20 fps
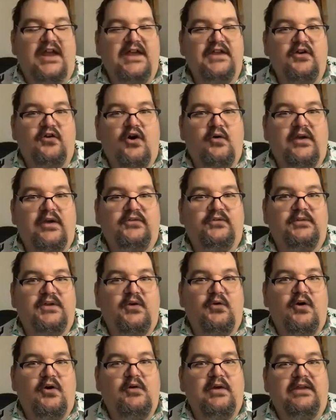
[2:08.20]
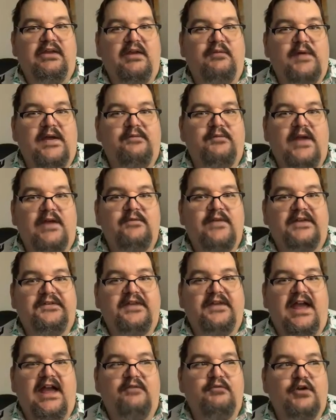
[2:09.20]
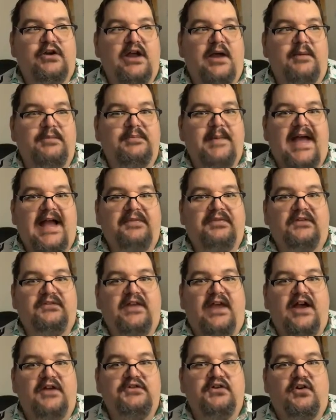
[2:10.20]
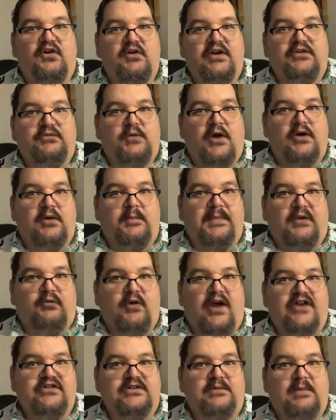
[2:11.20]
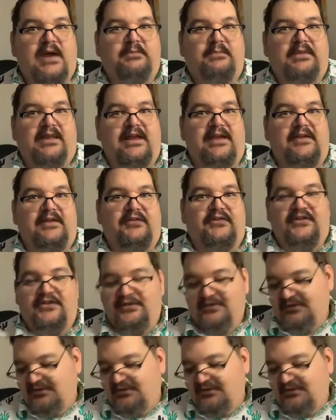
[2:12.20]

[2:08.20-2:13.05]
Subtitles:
you're always if Invicta ever comes back to town, you're always welcome to crash at my place.